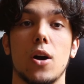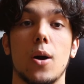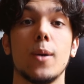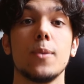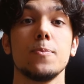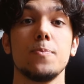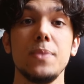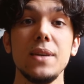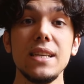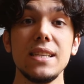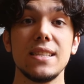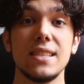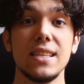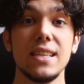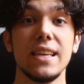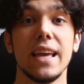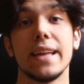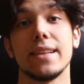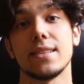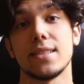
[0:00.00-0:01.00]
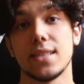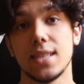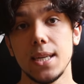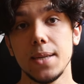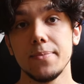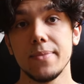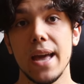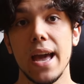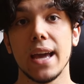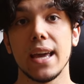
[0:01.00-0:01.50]
On PC and Steam
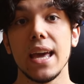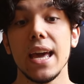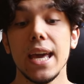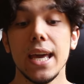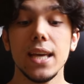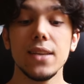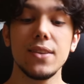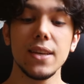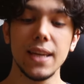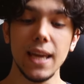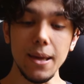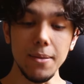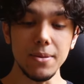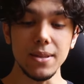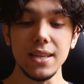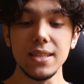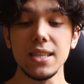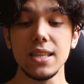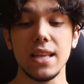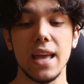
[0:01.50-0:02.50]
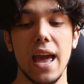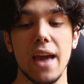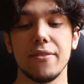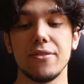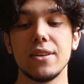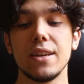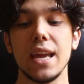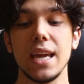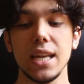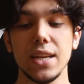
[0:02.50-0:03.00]
Deck, if the game doesn't have
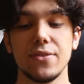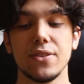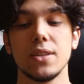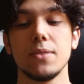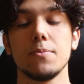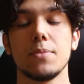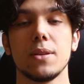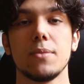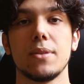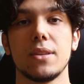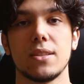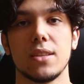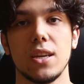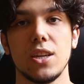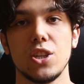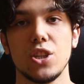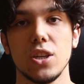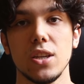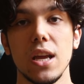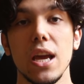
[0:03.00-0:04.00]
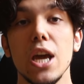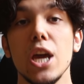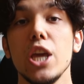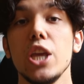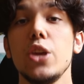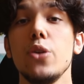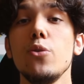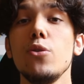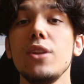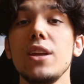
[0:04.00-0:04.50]
native implementation,
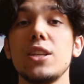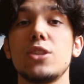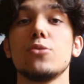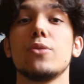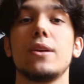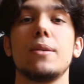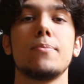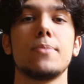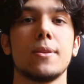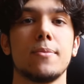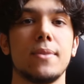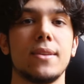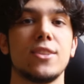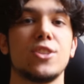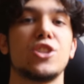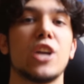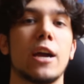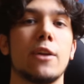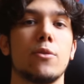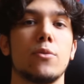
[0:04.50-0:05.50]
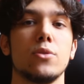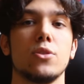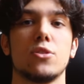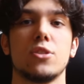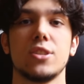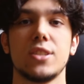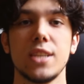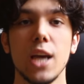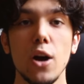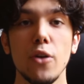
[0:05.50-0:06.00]
you need to implement gyro
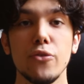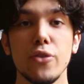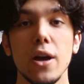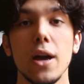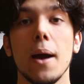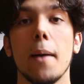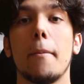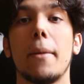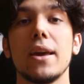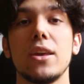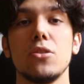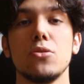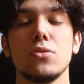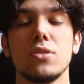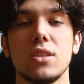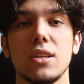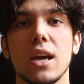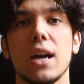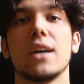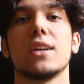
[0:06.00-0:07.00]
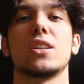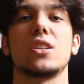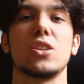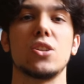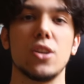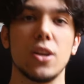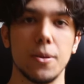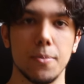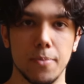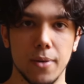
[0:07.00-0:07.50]
yourself by using a
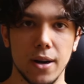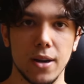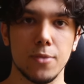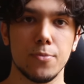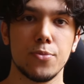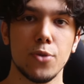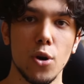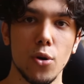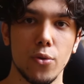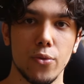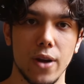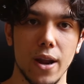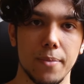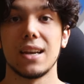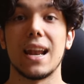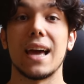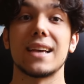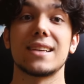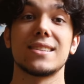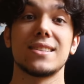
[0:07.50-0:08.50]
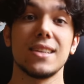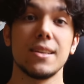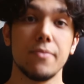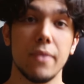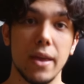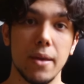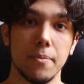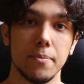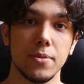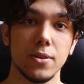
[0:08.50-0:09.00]
third-party program like Steam
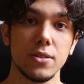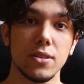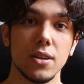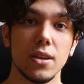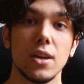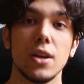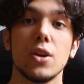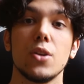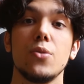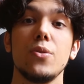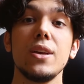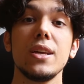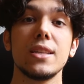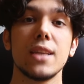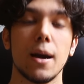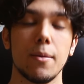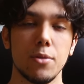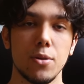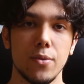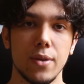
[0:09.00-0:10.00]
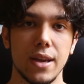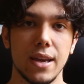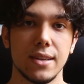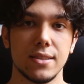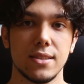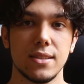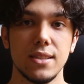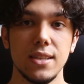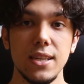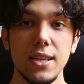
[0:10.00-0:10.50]
Input,
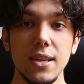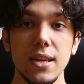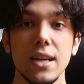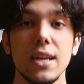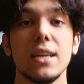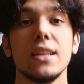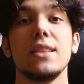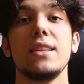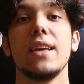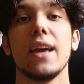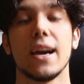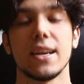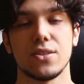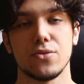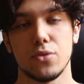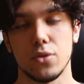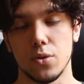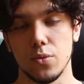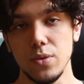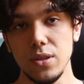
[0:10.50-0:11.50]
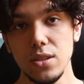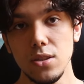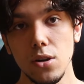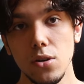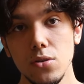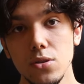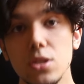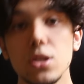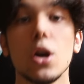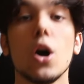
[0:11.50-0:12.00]
ReWASD, DS4
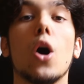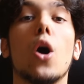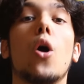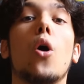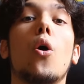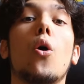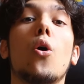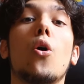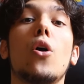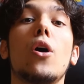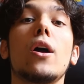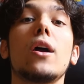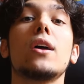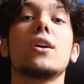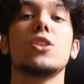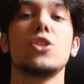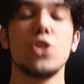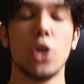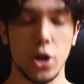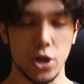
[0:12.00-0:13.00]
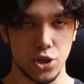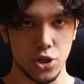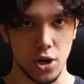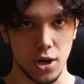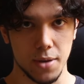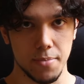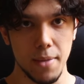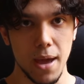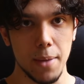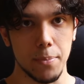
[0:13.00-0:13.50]
Windows, or
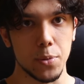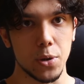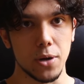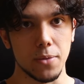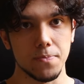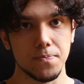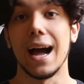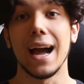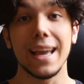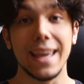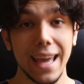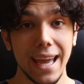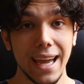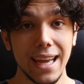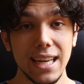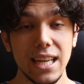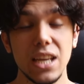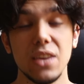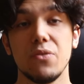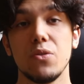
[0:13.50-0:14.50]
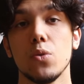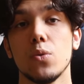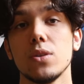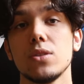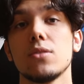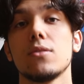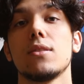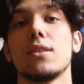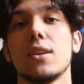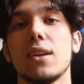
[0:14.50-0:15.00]
JoyShock Mapper. Again, if you want
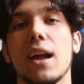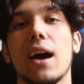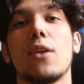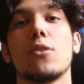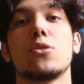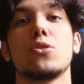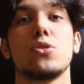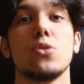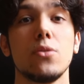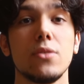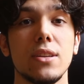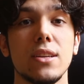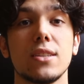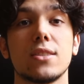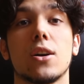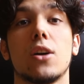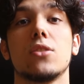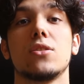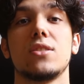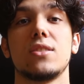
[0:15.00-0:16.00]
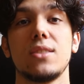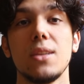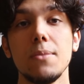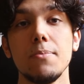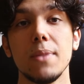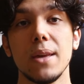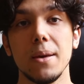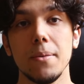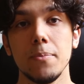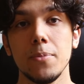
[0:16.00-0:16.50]
to learn how to do this on
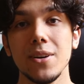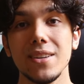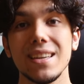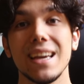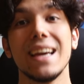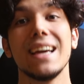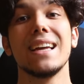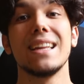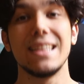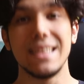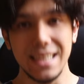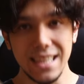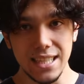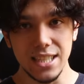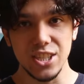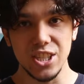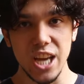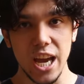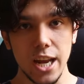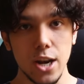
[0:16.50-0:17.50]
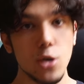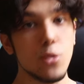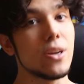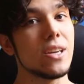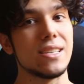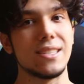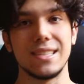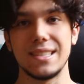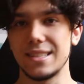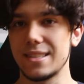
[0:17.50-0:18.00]
Steam Input, this channel
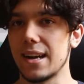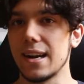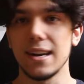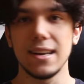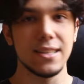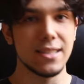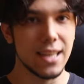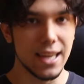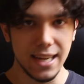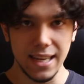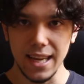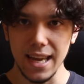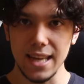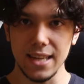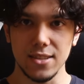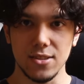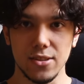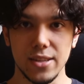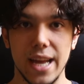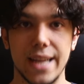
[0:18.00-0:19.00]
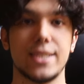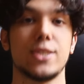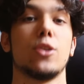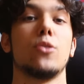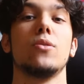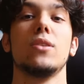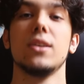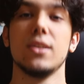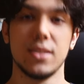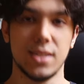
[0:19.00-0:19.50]
is entirely dedicated to that,
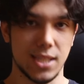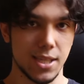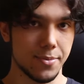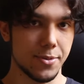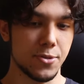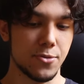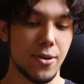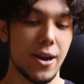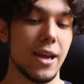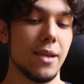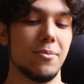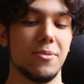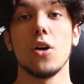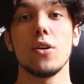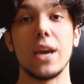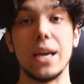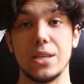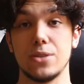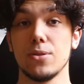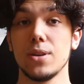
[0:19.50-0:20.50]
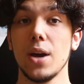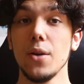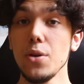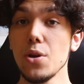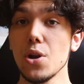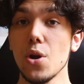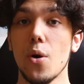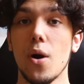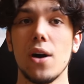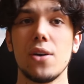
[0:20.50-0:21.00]
so subscribe. Okay, so now you
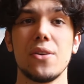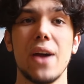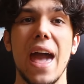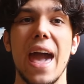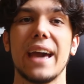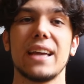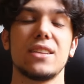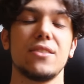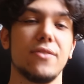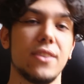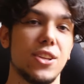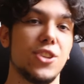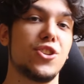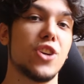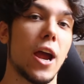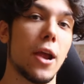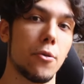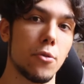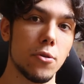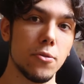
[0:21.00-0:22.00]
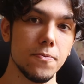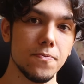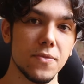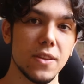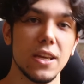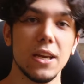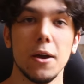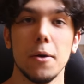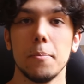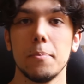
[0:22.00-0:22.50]
know how to activate gyro,
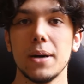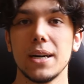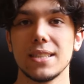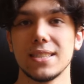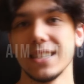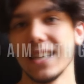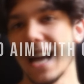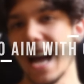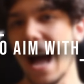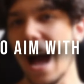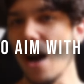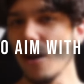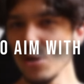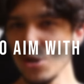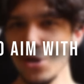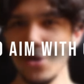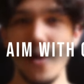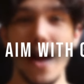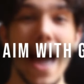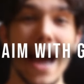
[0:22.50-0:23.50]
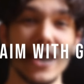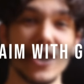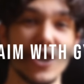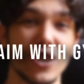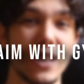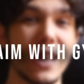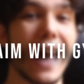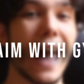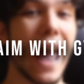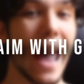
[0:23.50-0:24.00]
but how do you
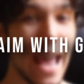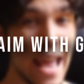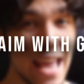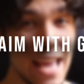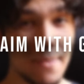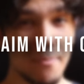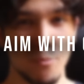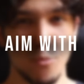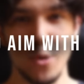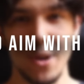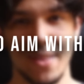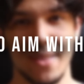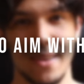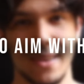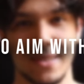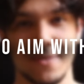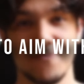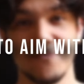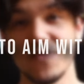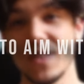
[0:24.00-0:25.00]
actually aim with it?